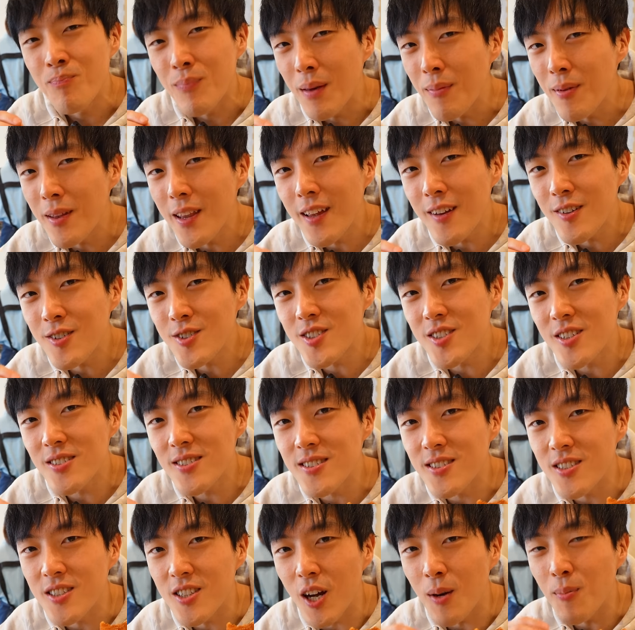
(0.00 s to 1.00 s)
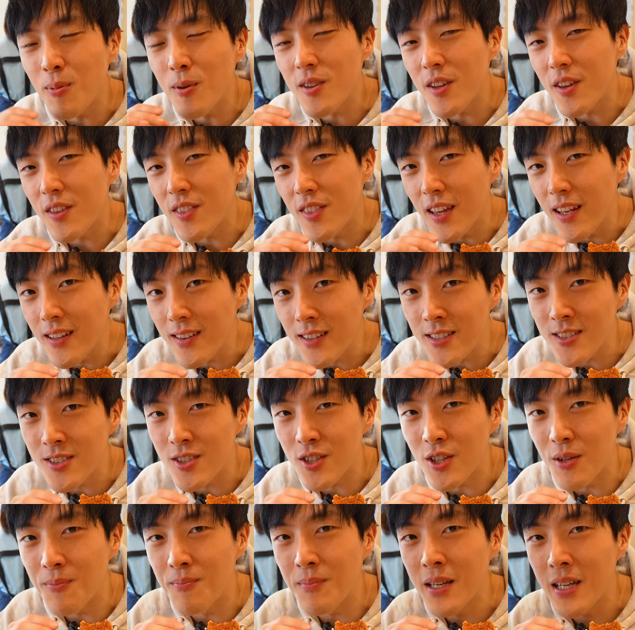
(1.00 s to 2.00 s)
maybe they could just double the thickness
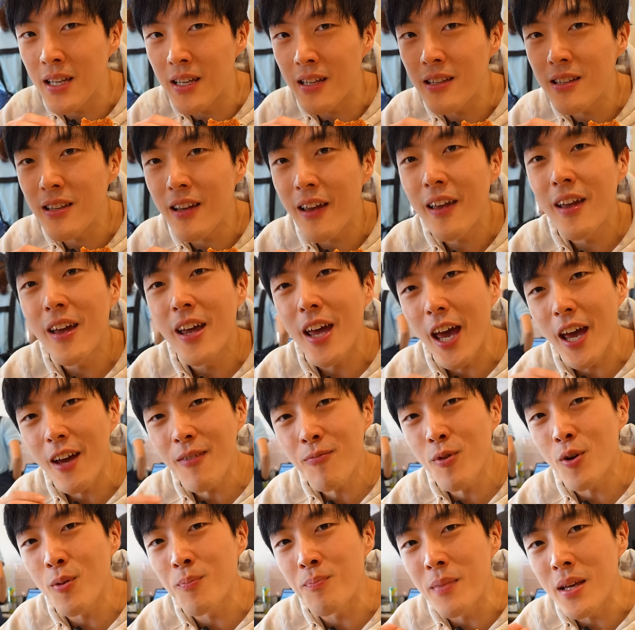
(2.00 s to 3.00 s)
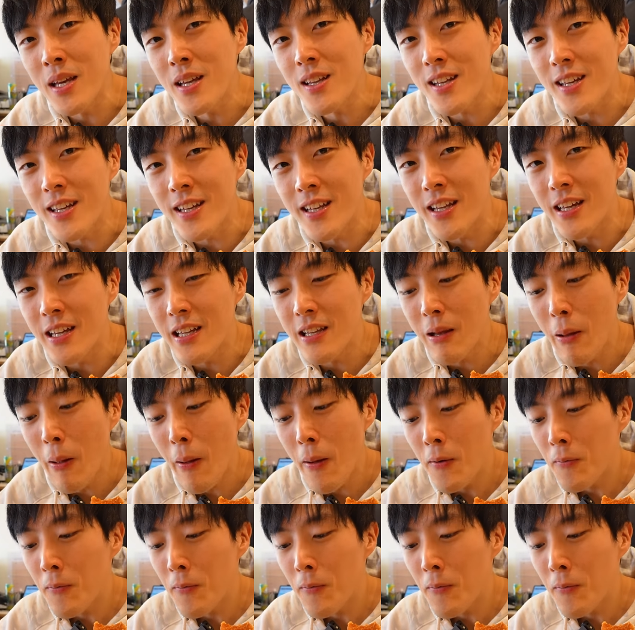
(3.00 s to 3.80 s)
of the meat, have more meat in it,